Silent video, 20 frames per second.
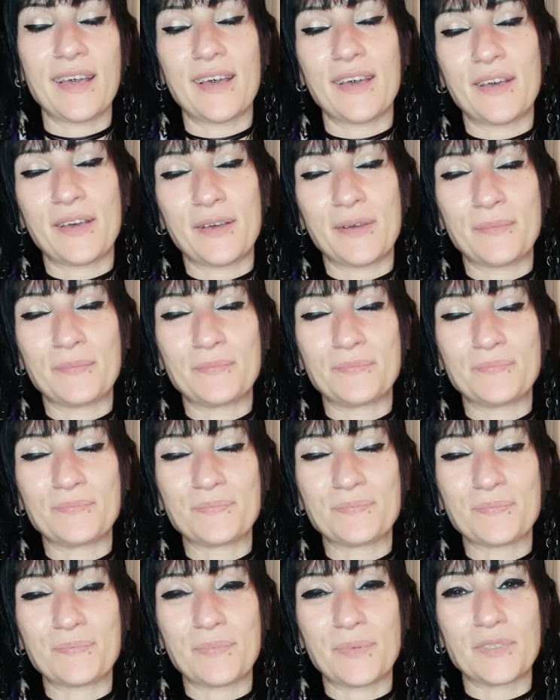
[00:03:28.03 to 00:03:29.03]

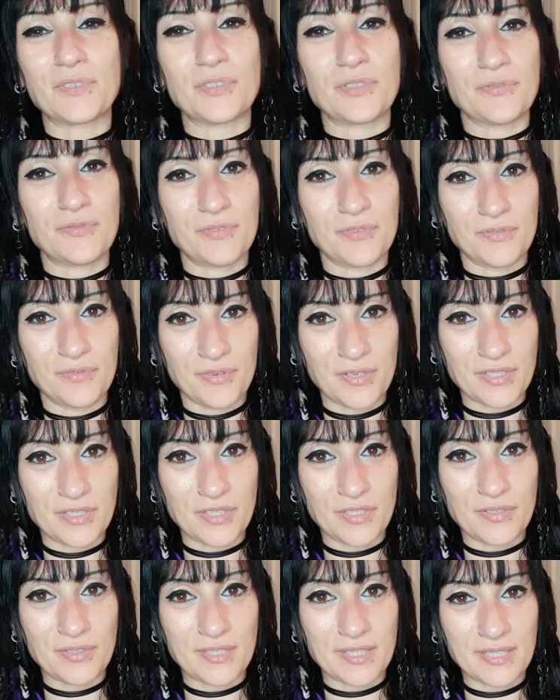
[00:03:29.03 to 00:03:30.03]
But do feel free
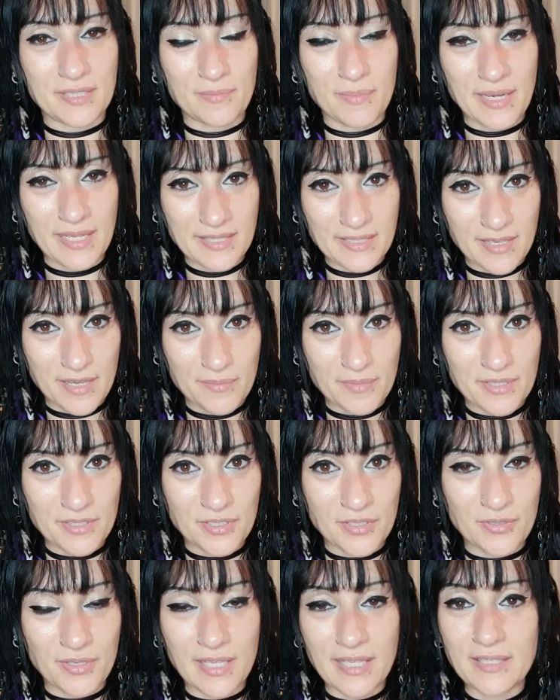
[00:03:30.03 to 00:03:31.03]
to use it as many times
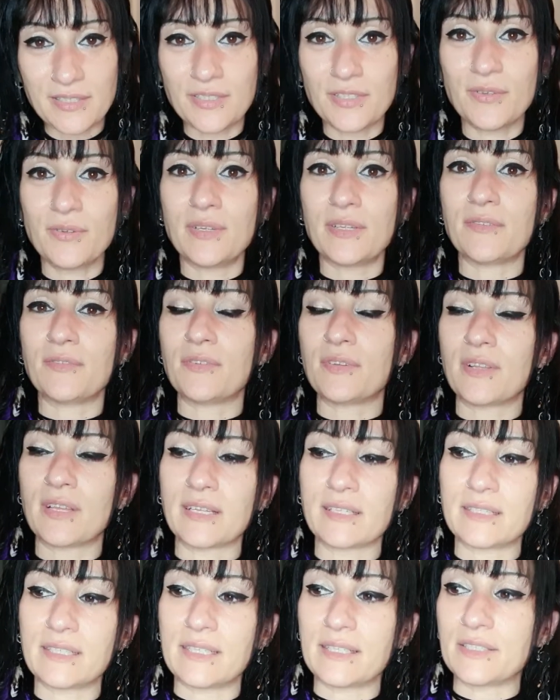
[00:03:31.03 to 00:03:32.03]
as you need to. And if you'd
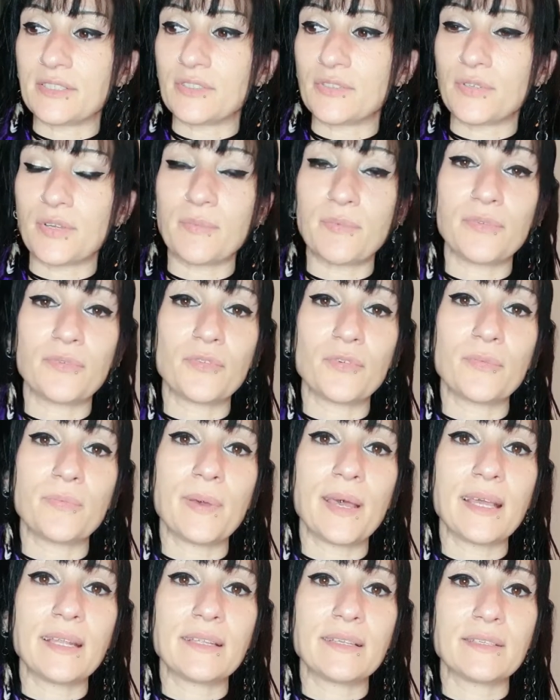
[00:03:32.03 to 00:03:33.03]
like to listen to it before
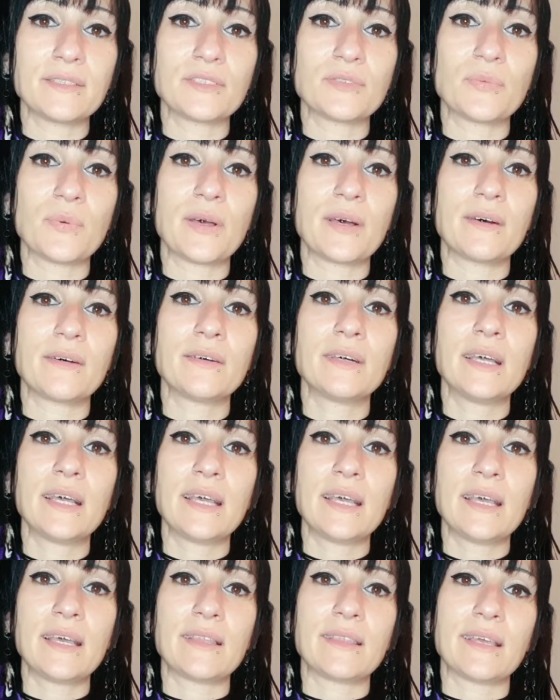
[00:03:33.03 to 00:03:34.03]
bed as well,
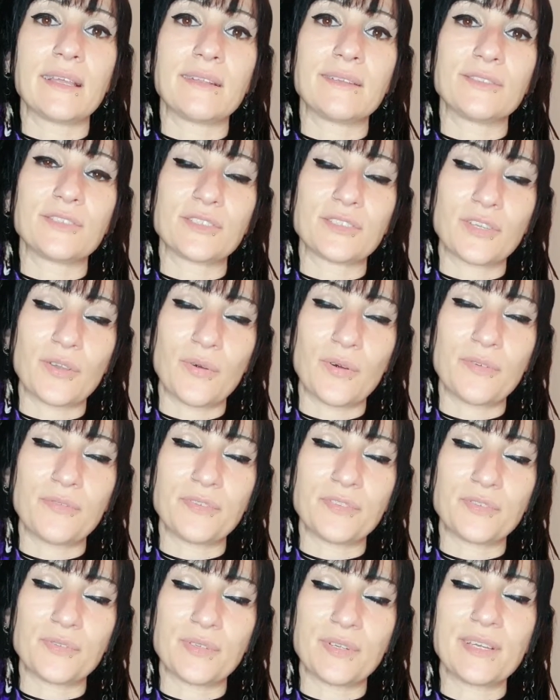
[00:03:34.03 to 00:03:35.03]
then just go
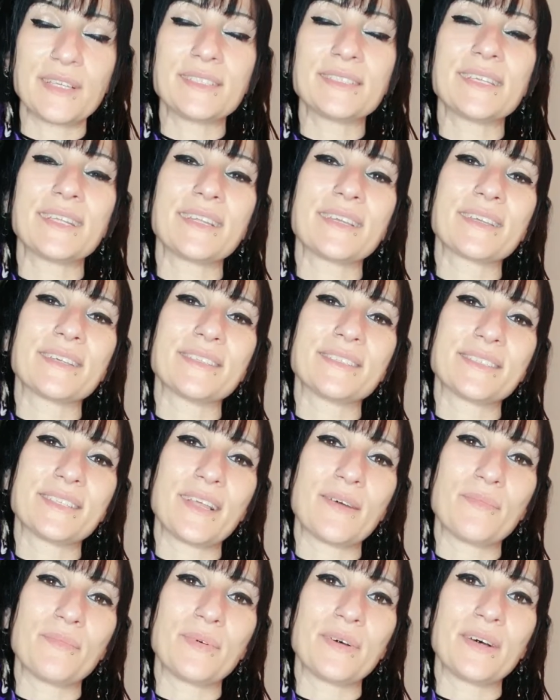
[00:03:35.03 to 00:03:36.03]
off into a nice delicate
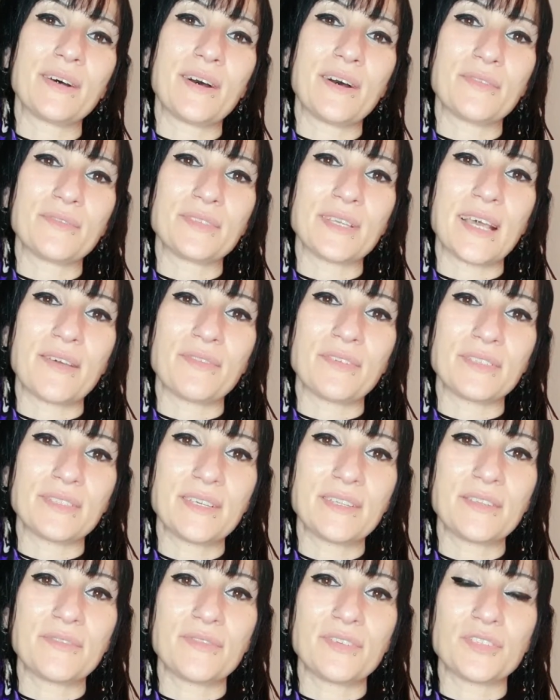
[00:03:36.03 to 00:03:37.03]
slumber after having
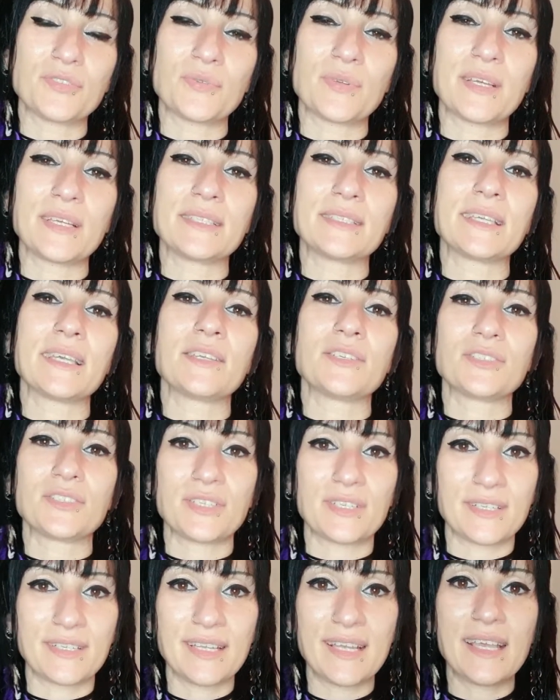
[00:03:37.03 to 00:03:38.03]
done the
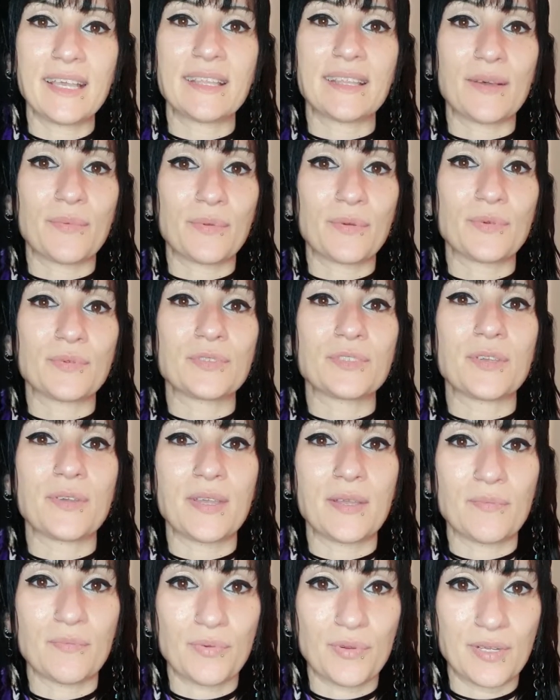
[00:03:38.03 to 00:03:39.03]
visualization. That will
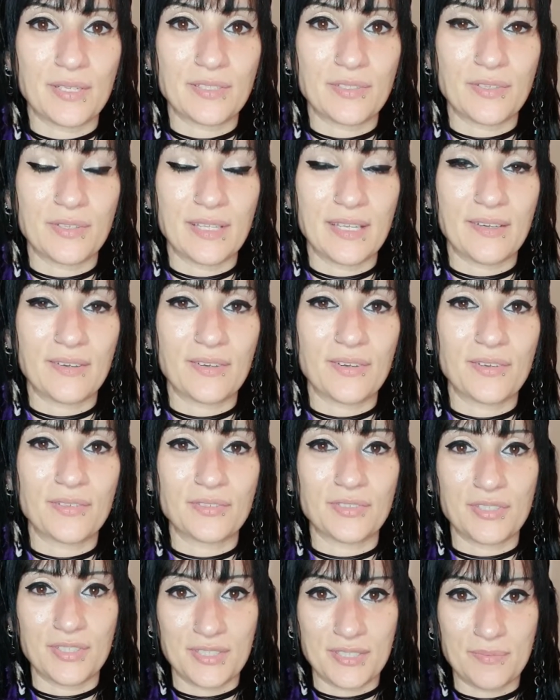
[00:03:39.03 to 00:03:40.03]
also imprint on the
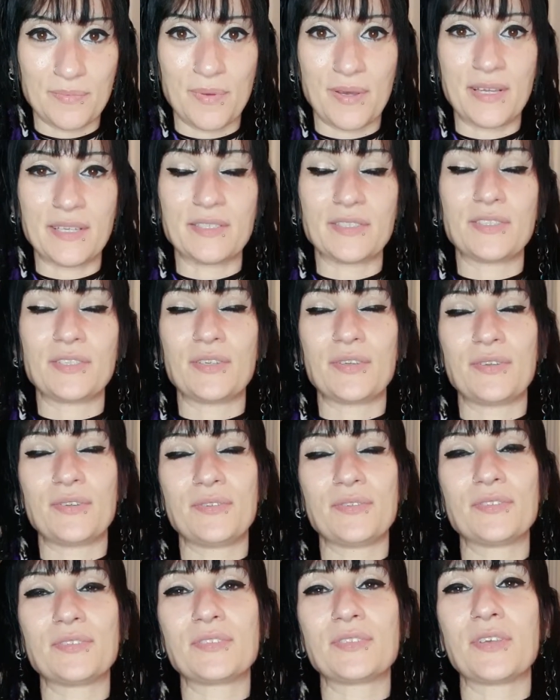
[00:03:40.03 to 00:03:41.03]
unconscious mind
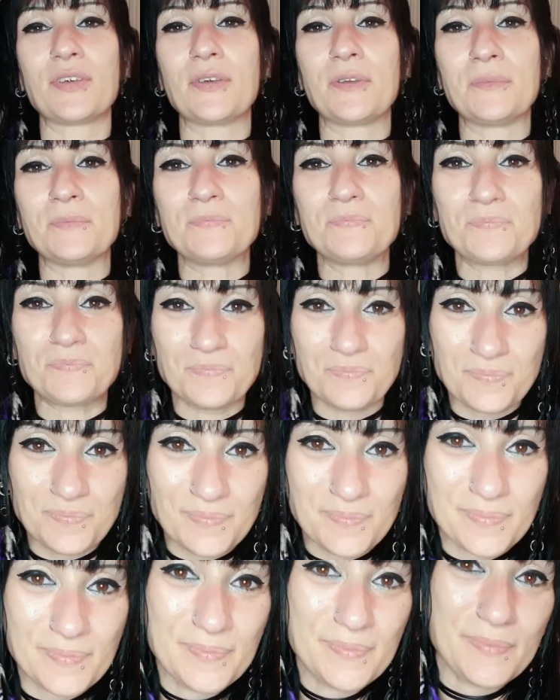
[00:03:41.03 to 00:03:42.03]
too. So
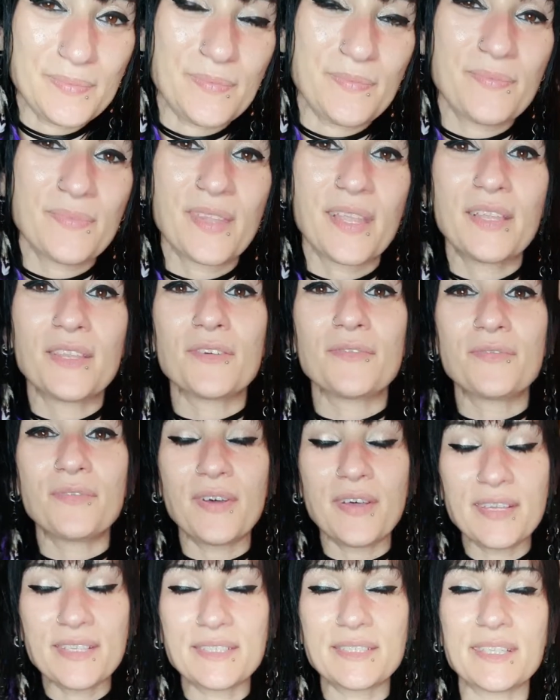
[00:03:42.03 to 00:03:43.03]
the
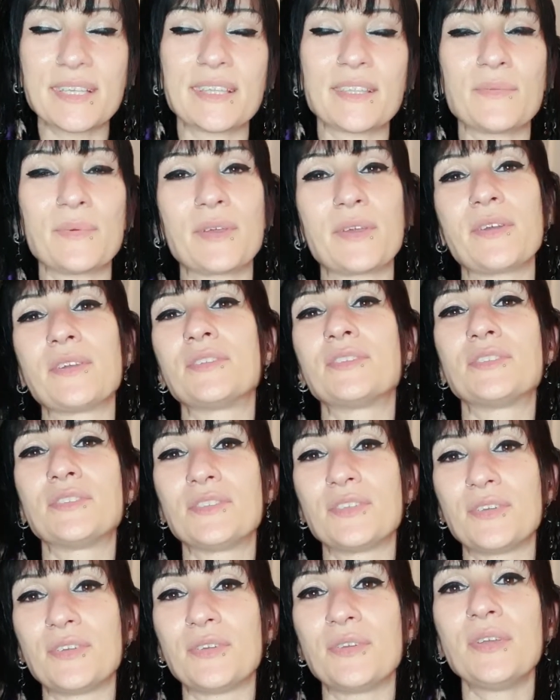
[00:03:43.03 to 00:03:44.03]
first thing that we're going
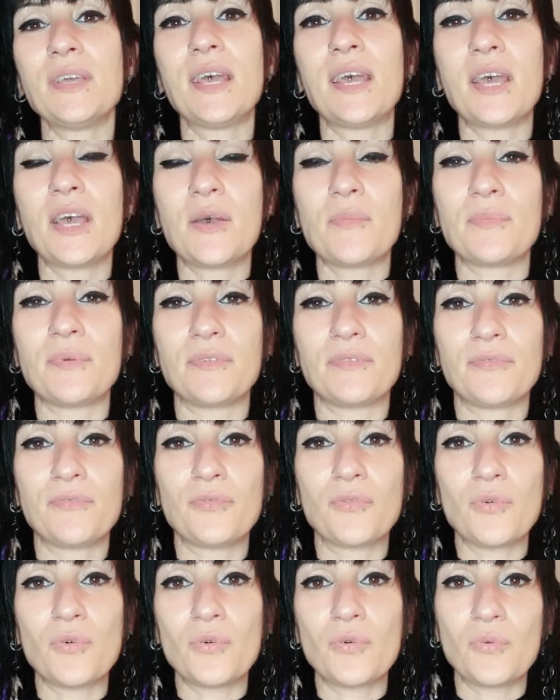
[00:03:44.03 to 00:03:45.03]
to do
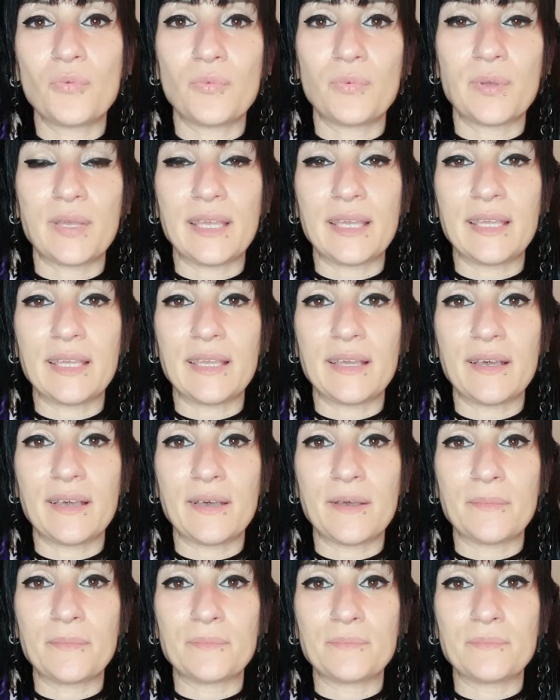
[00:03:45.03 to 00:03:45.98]
before we